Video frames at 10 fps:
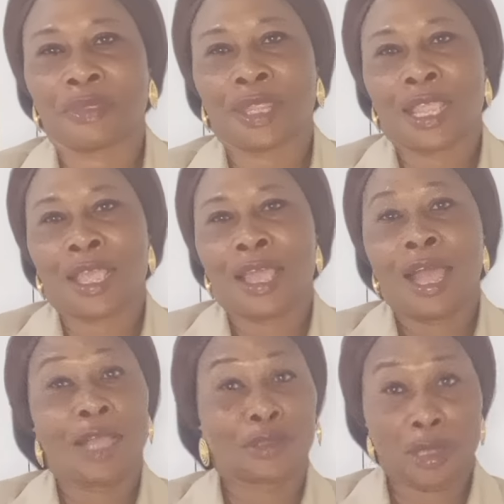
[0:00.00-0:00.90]
I talk
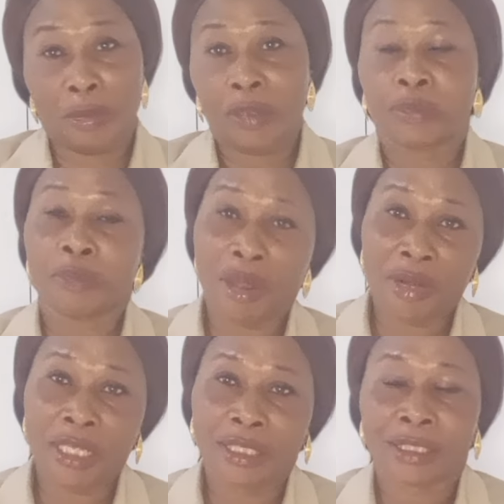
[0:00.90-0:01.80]
about marriage
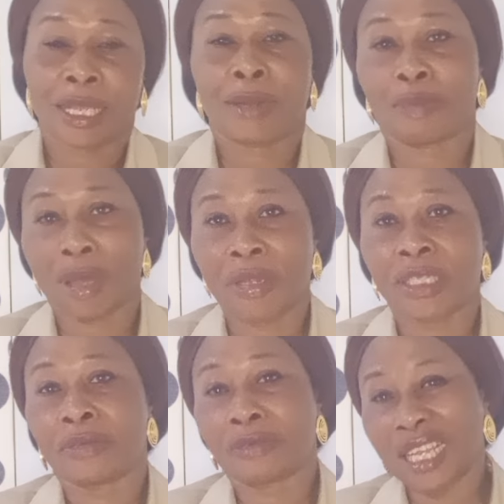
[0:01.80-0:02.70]
and marriage
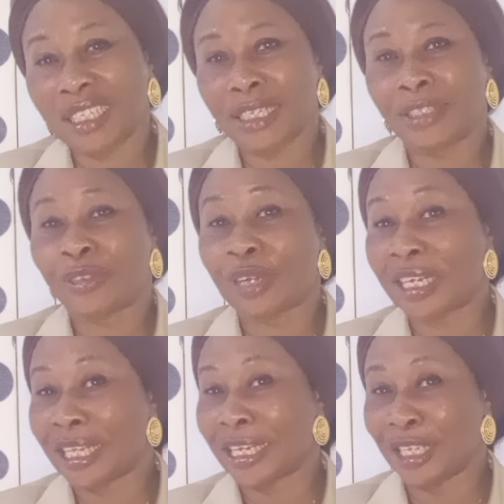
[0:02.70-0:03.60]
related trending
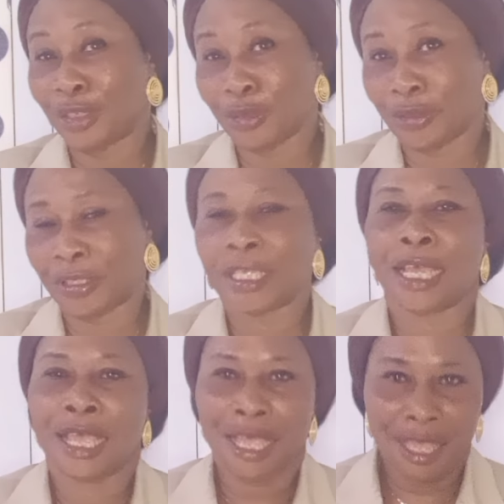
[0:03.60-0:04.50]
issues
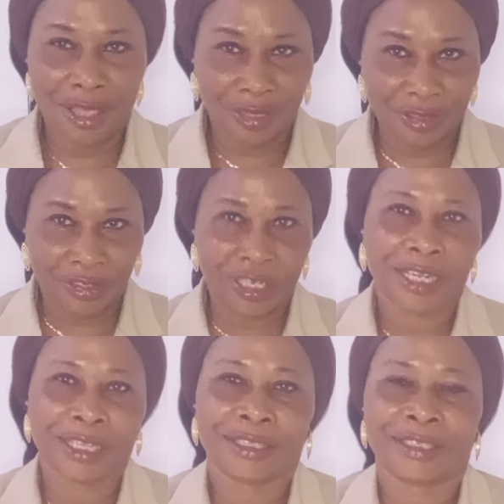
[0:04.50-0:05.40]
in this channel,
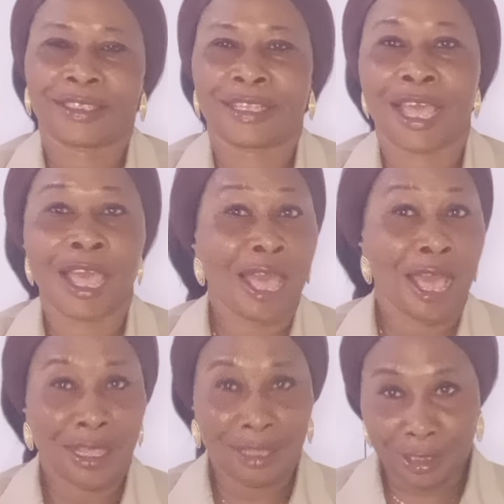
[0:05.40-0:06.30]
and
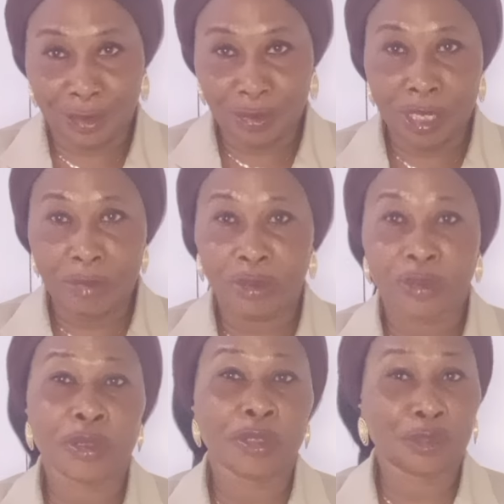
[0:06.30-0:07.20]
that is what I'm just going
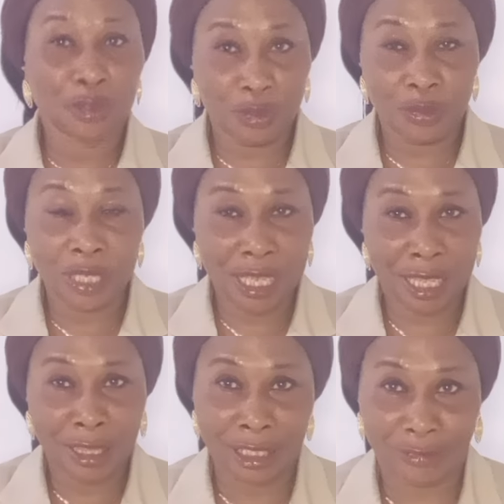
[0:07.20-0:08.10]
to do in this video.